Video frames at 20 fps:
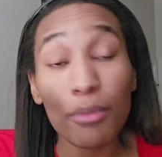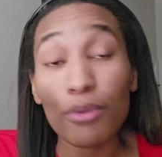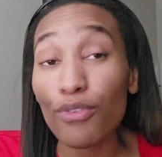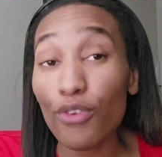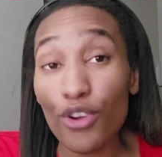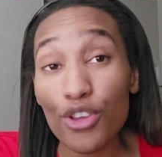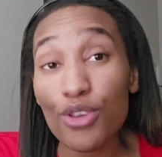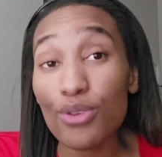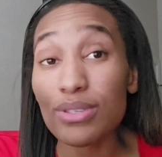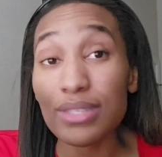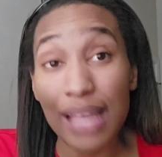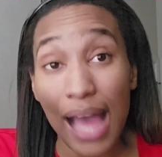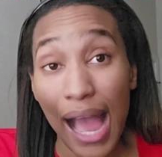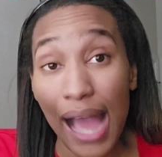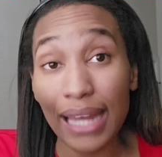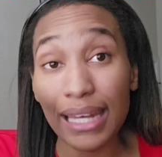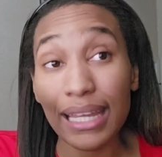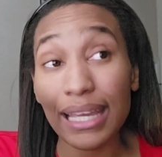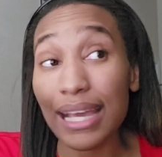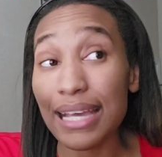before you
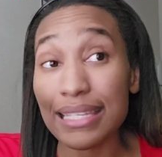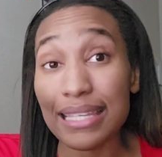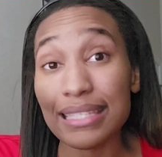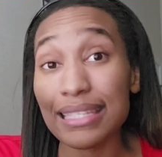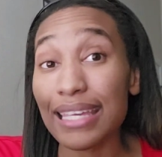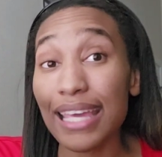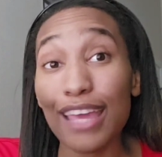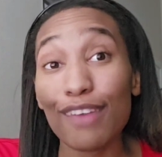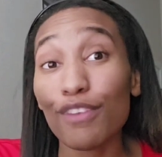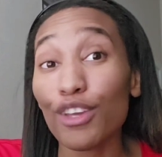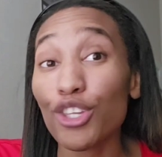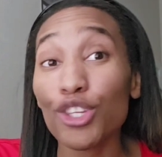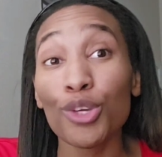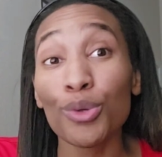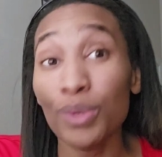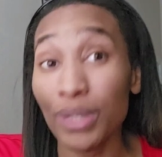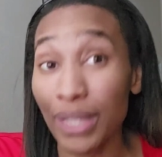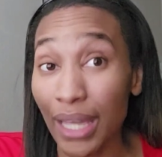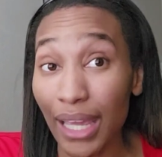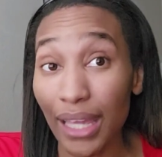signed it? Because it's giving you
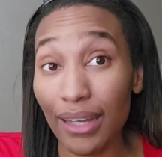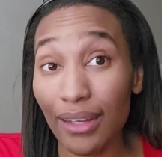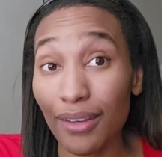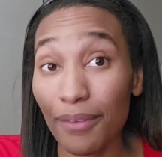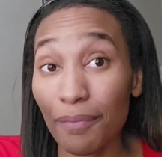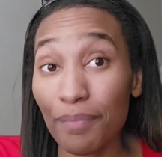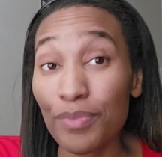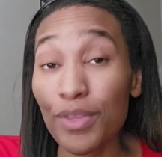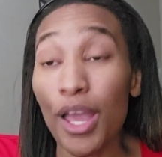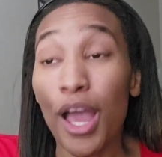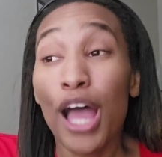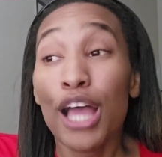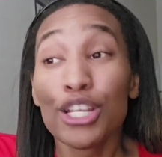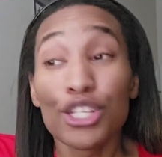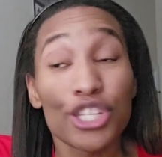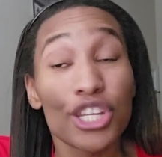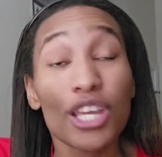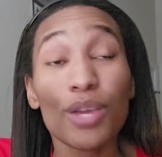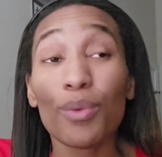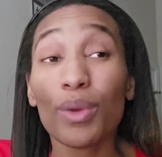didn't.
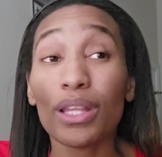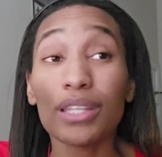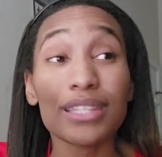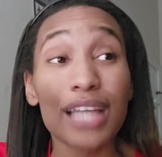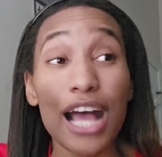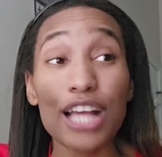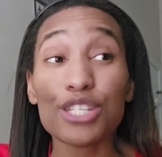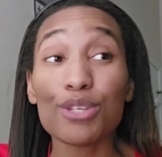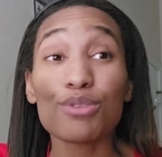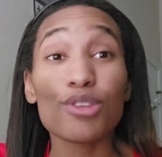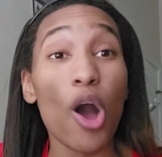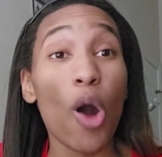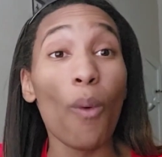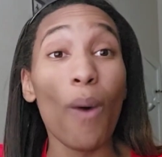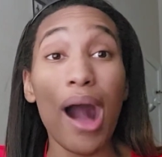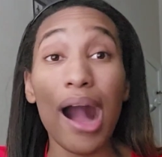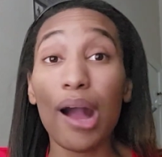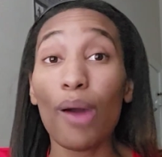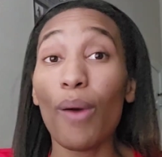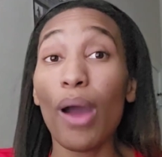She really thought she was gonna
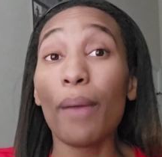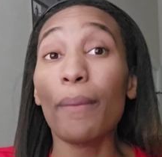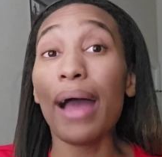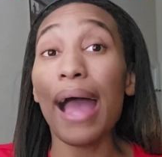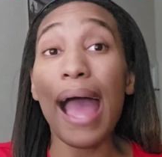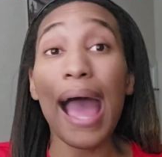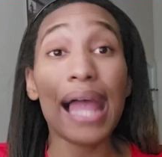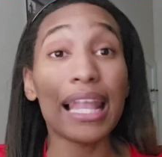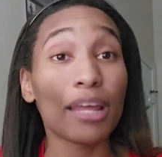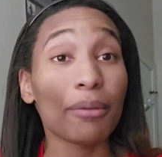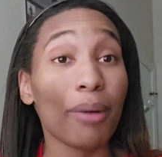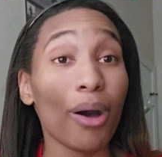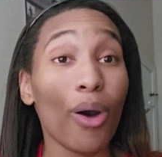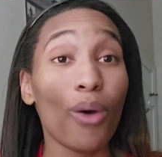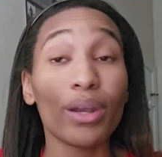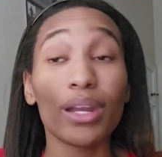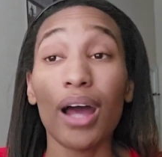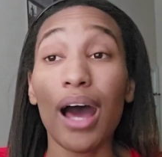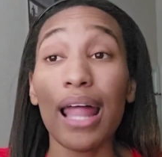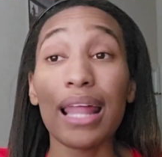walk away with
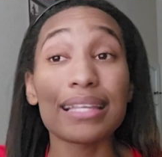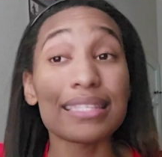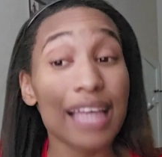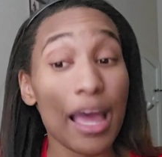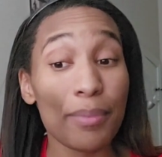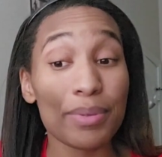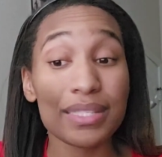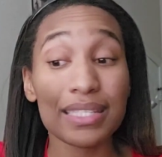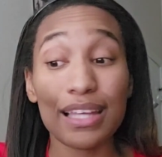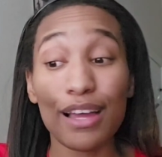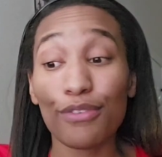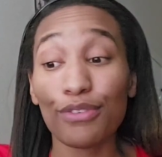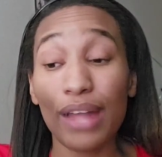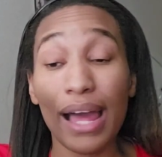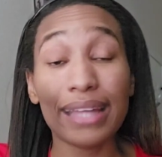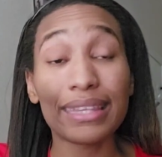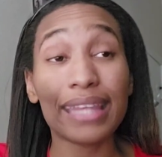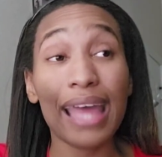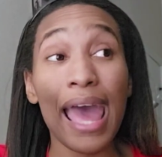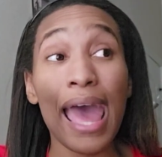alimony, all that type of stuff
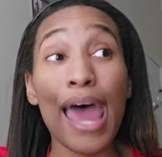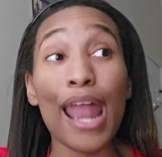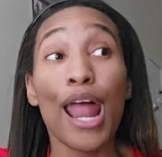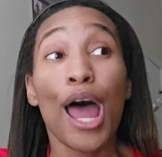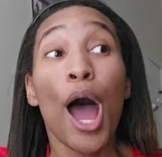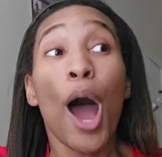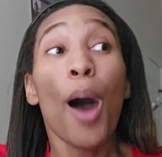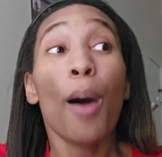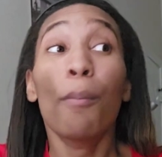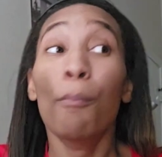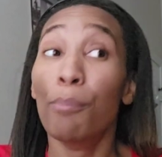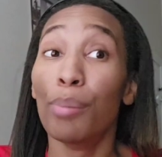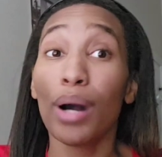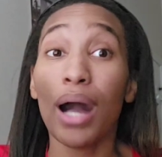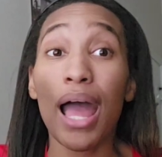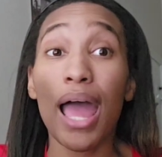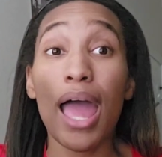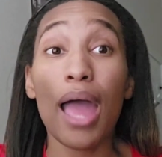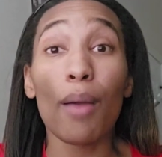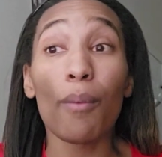like that.
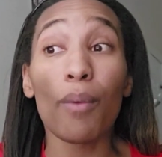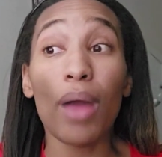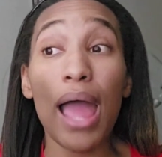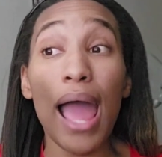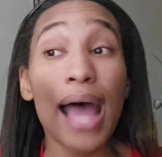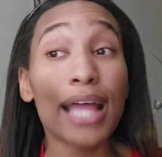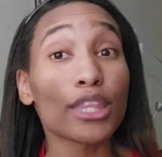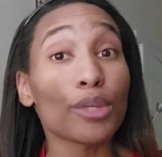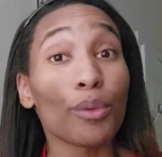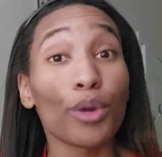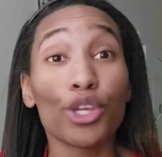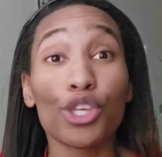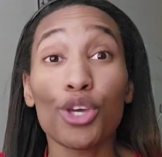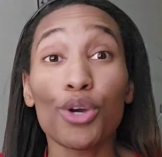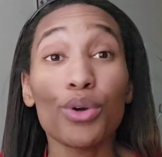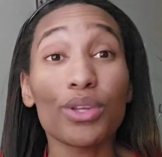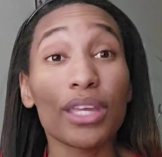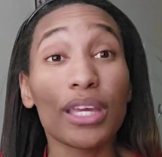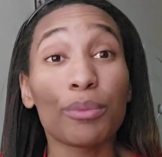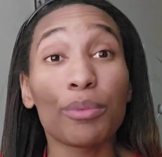But at the
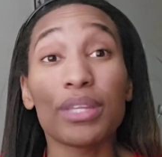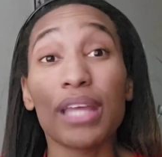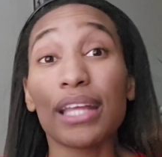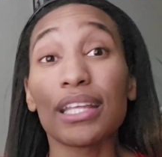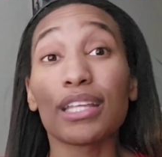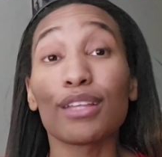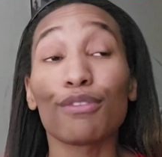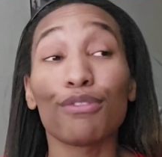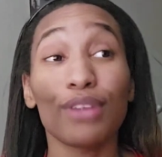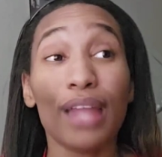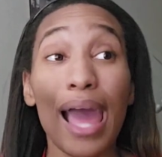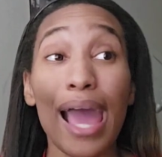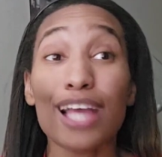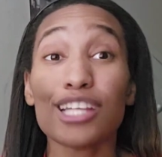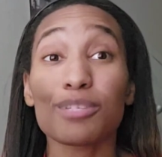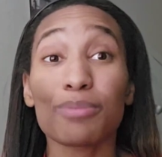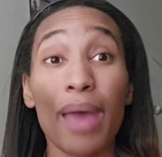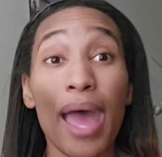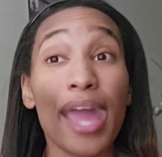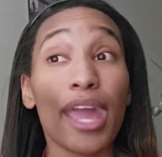reunion, when they did the
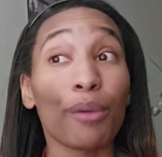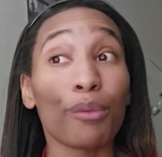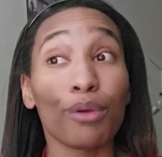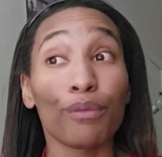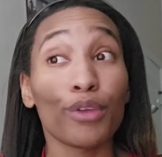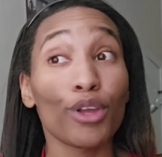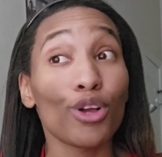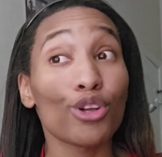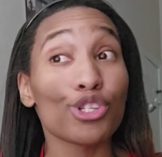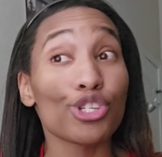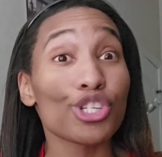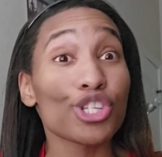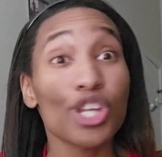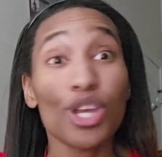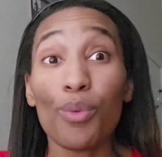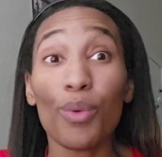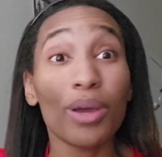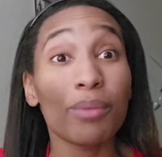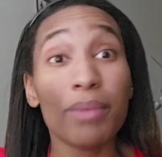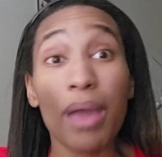flashback, it revealed she
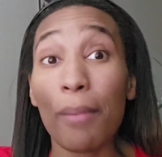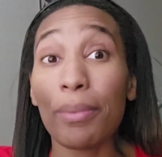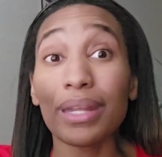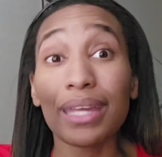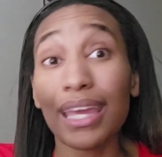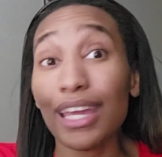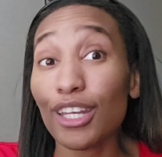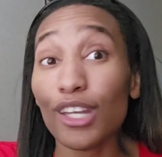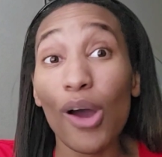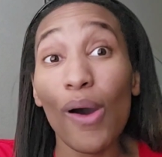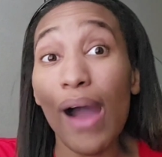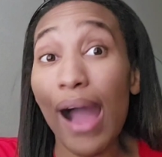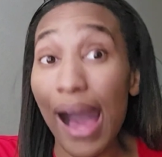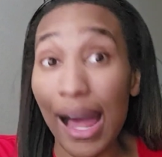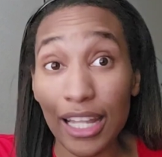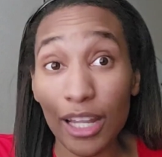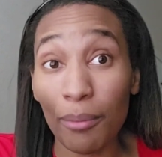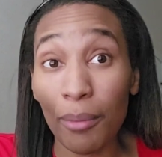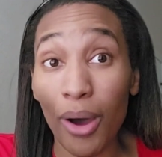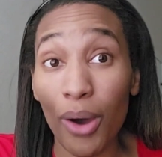wouldn't be able to get no
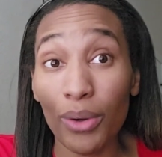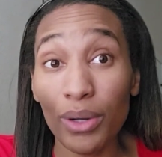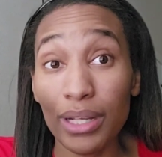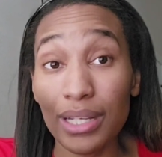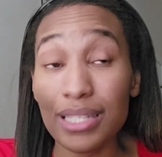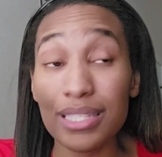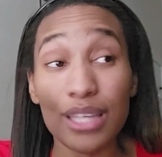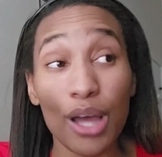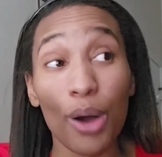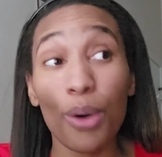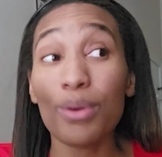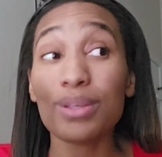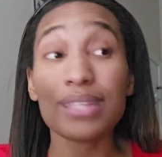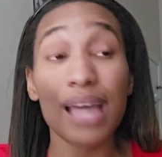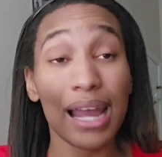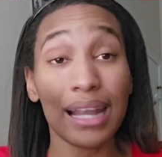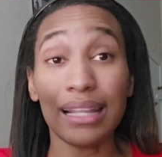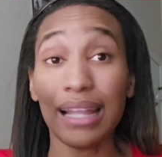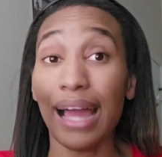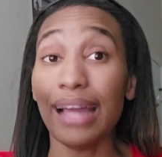alimony. So it was
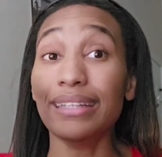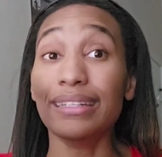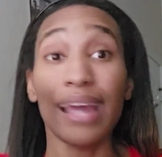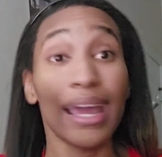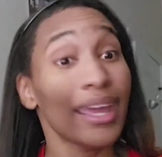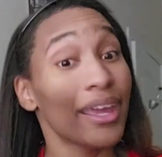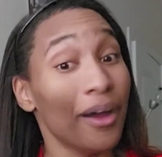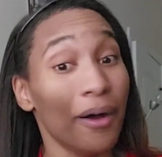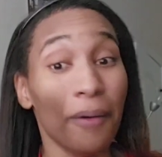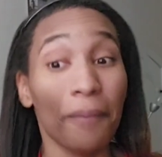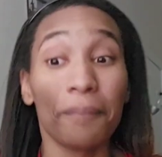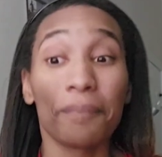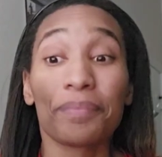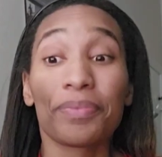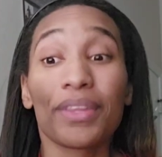kind of like, damn,